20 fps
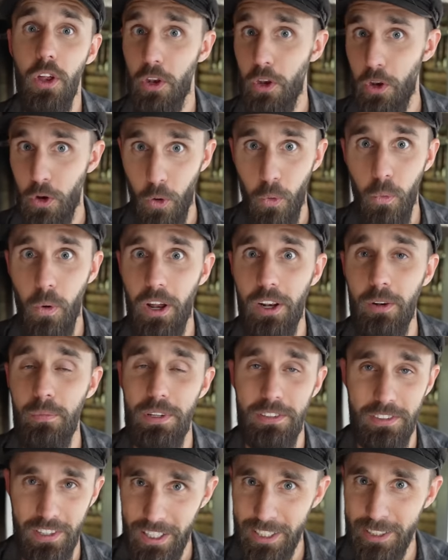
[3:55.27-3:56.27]
no one
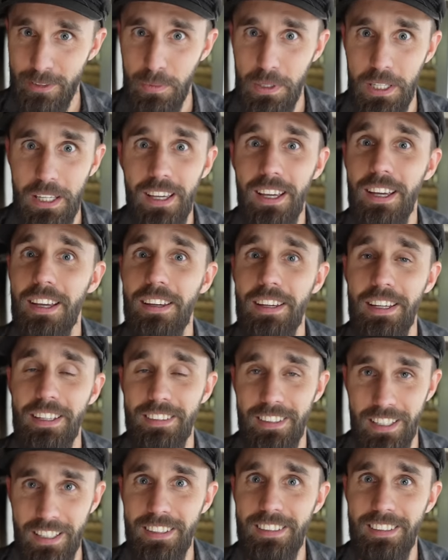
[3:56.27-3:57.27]
besides me
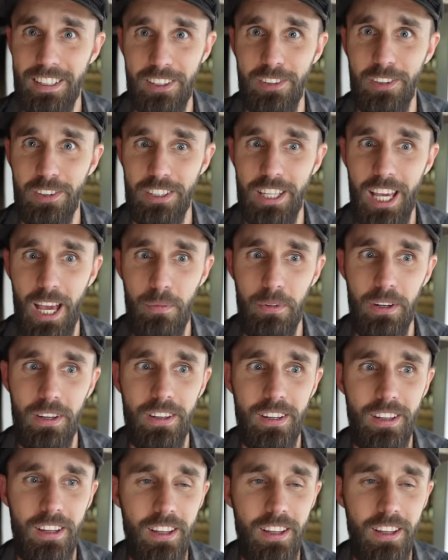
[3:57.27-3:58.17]
is inside of the cabin.